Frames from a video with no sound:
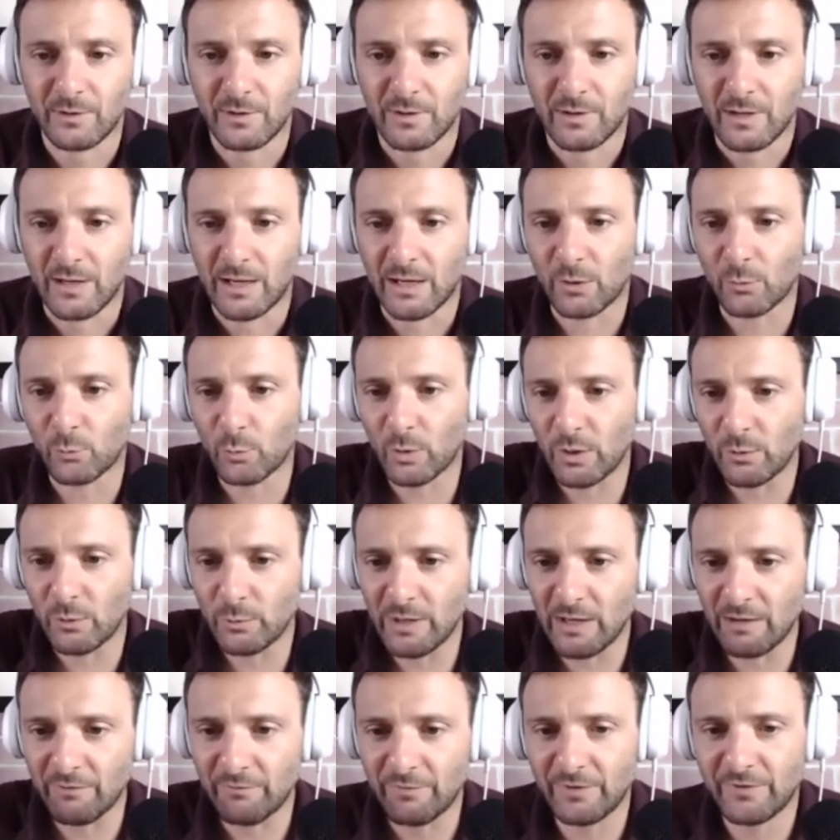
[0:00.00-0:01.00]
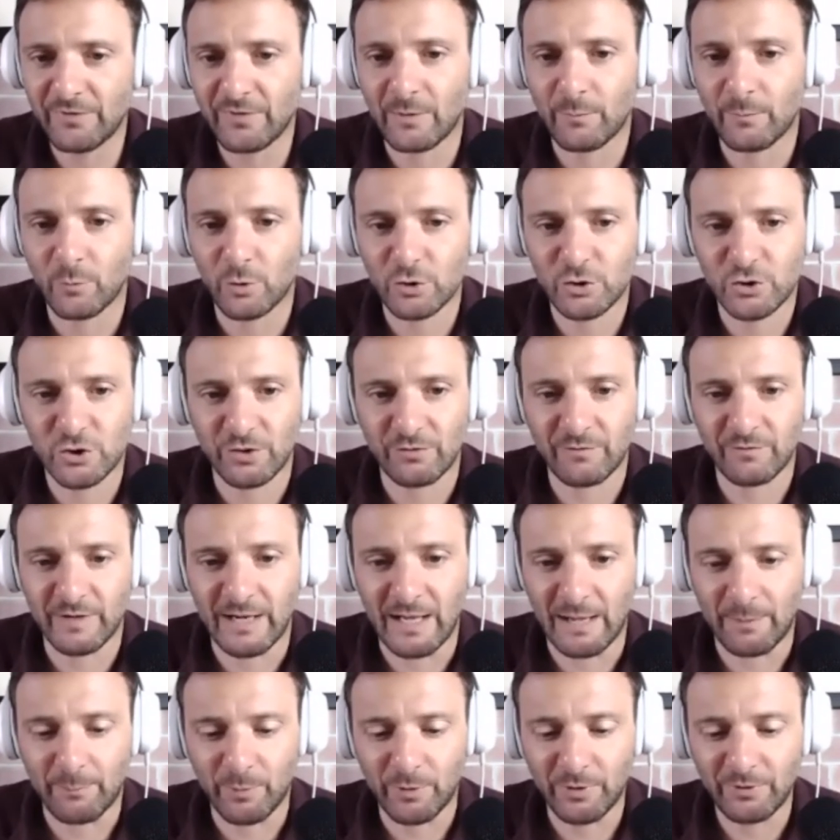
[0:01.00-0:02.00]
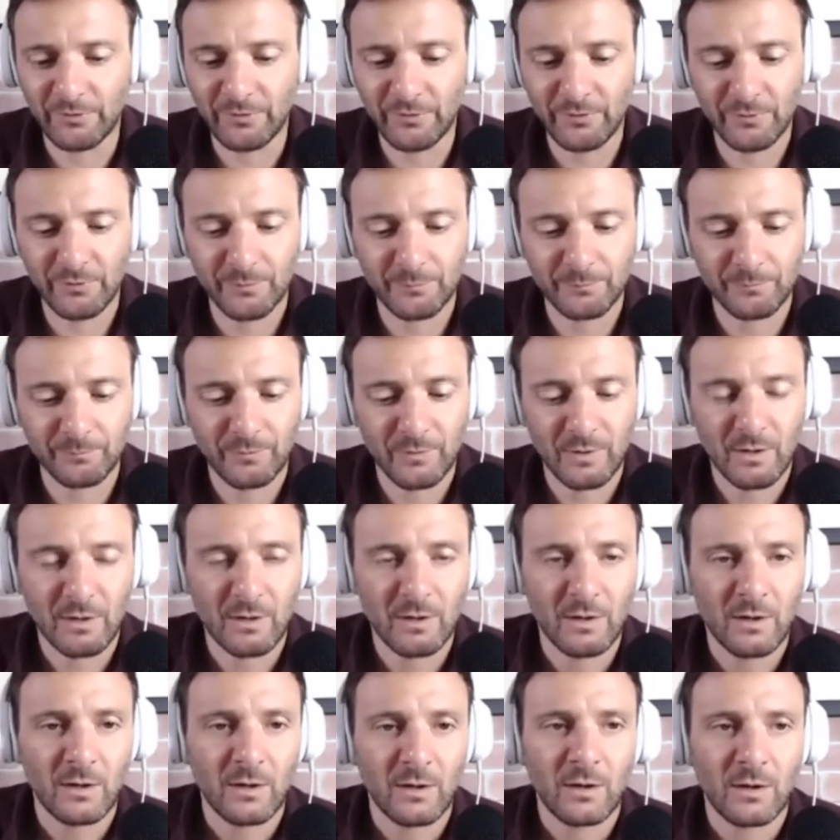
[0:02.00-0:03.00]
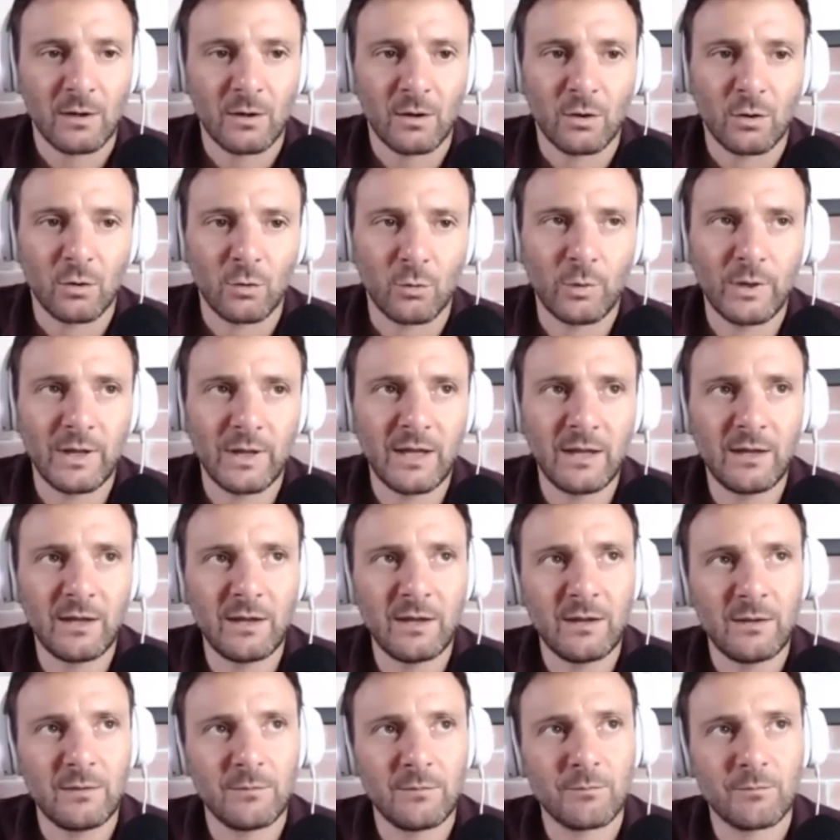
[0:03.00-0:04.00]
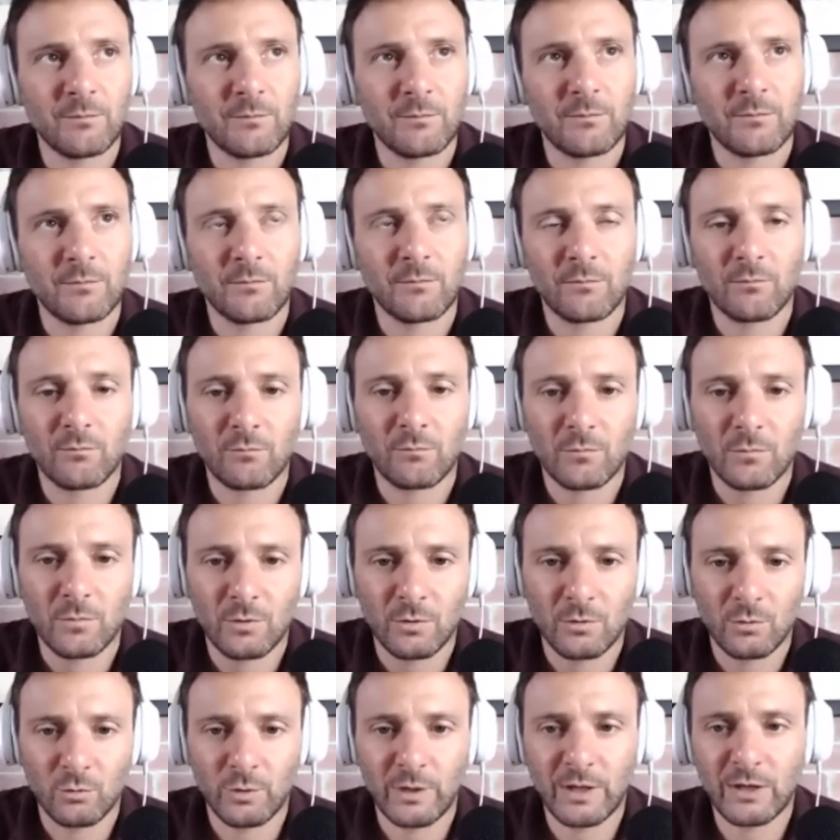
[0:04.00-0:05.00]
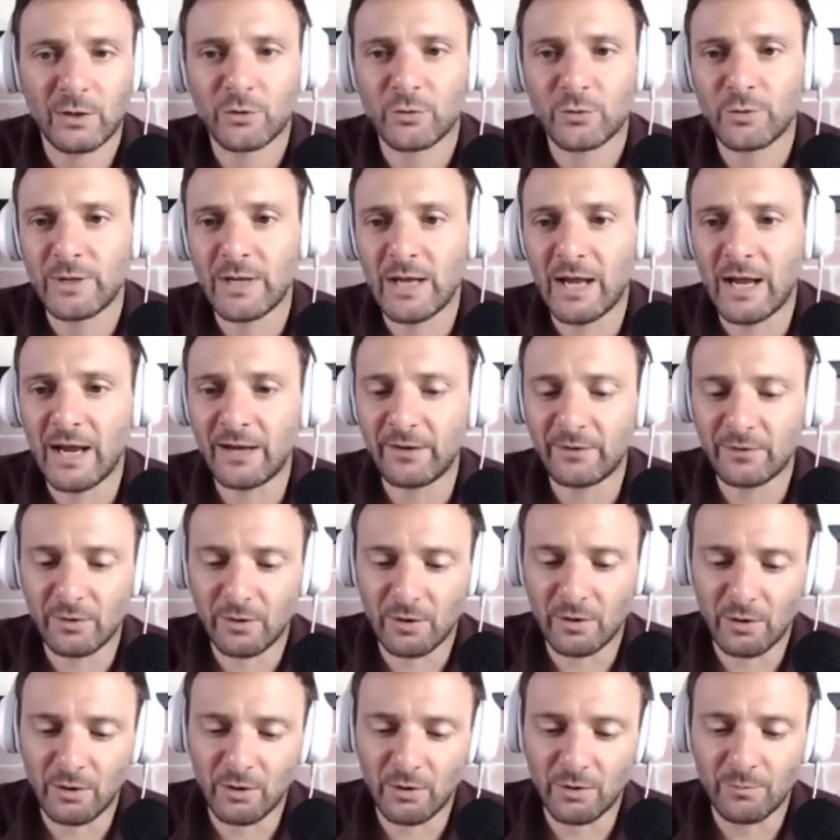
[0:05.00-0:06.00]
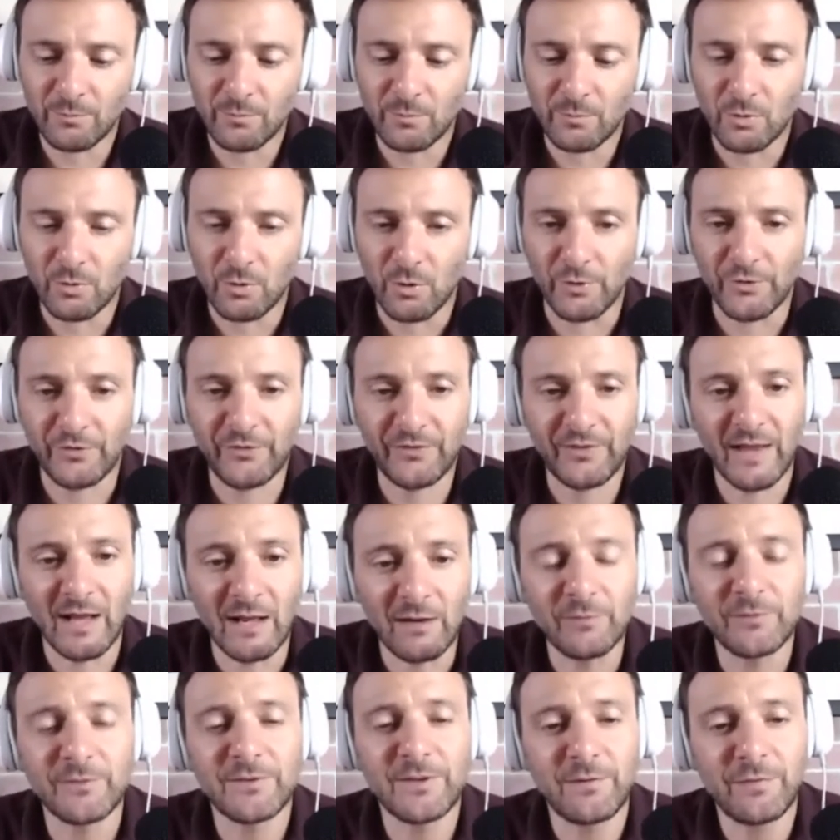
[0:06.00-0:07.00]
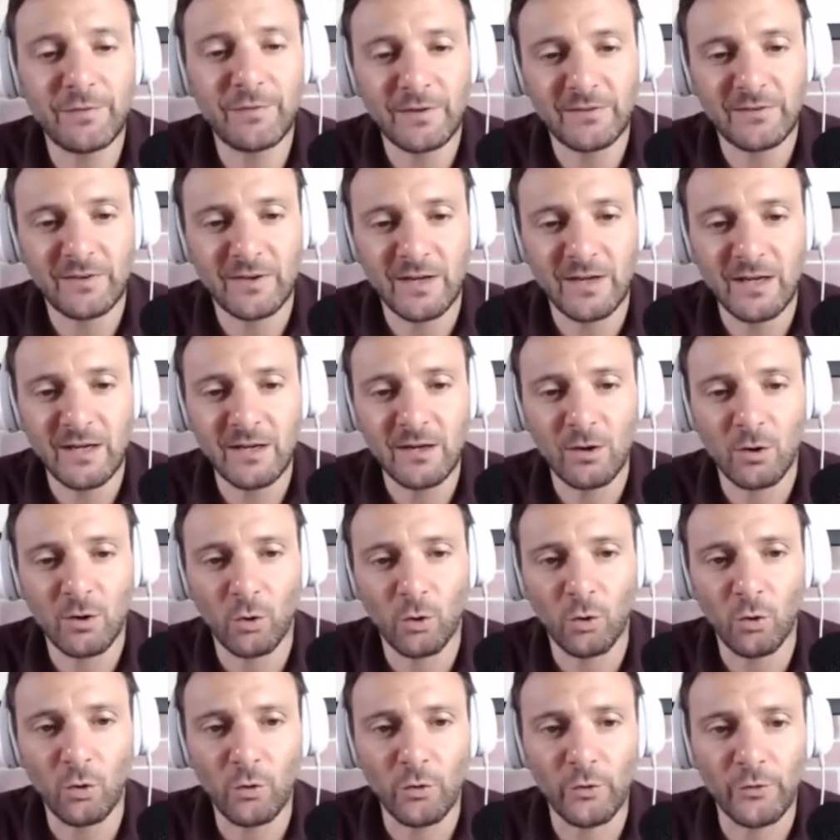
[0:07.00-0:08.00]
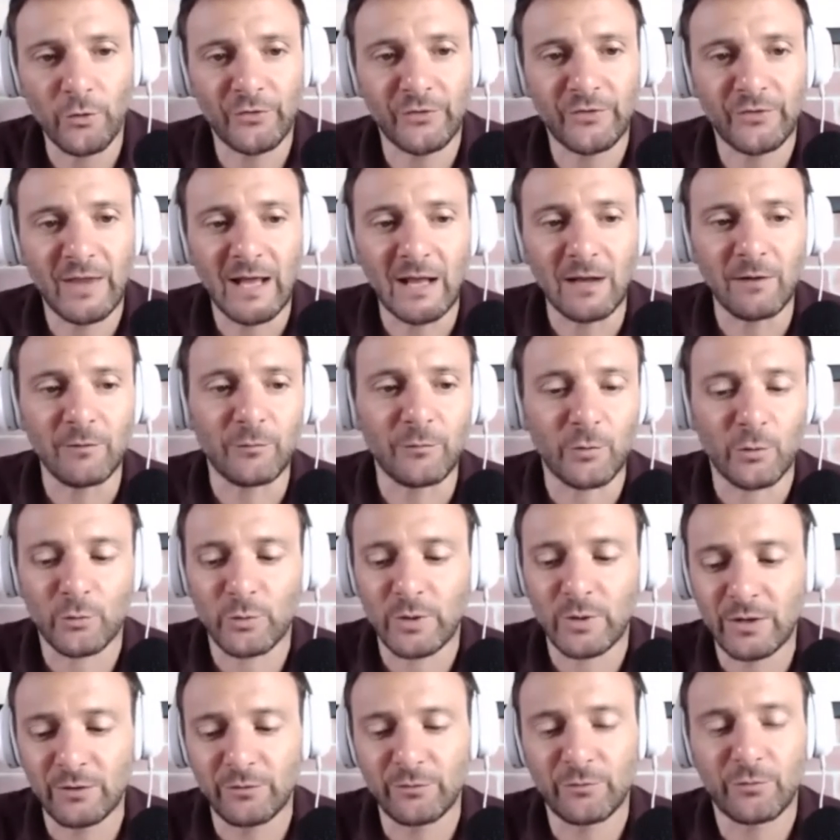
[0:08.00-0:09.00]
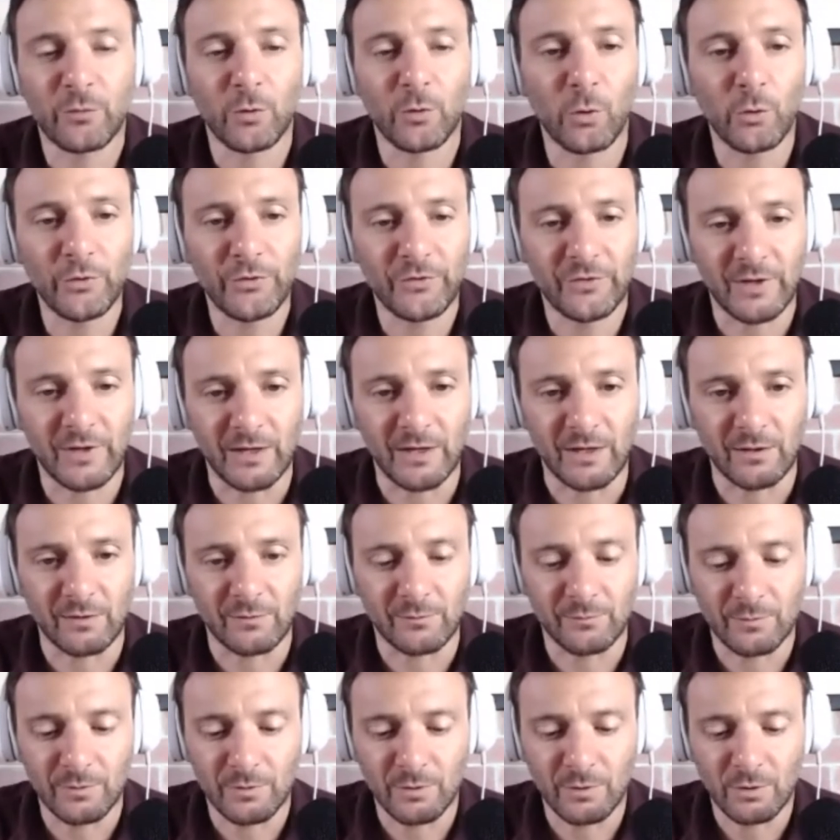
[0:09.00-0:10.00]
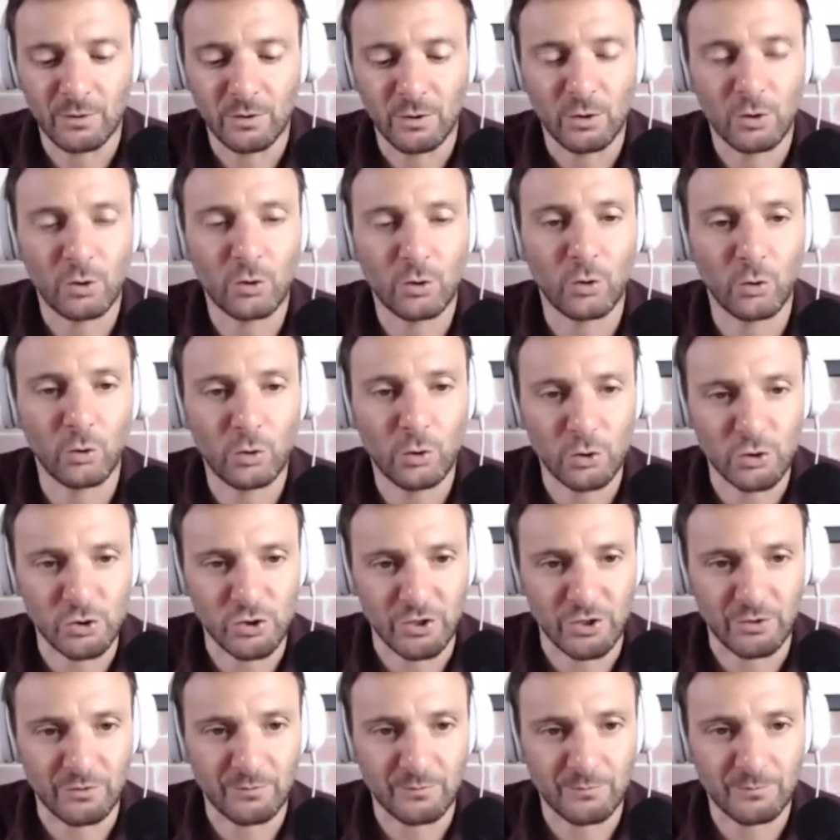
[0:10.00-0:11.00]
And when we have this emotion that happens, we create a self-defeating or a self-reinforcing conclusion.